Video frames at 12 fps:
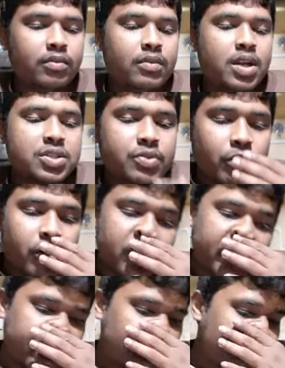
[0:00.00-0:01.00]
Next we got
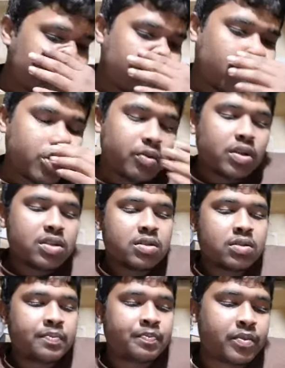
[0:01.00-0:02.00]
the Young
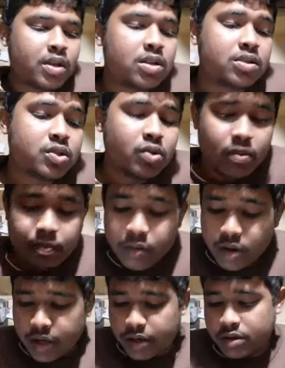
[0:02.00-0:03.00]
modulus. It is too
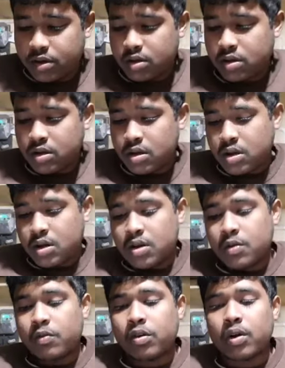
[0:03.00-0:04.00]
important.
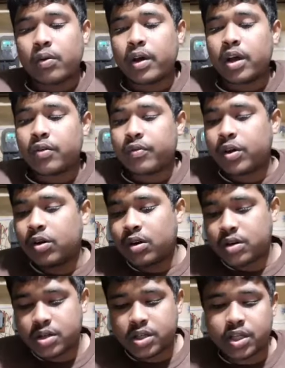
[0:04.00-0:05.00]
For a wire we
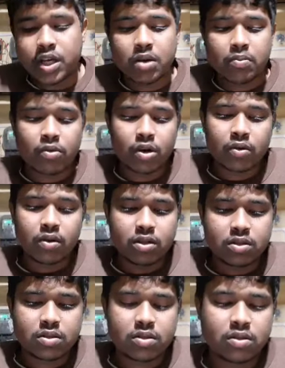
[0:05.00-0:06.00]
got Young
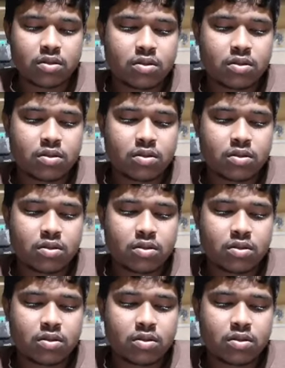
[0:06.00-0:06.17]
modulus.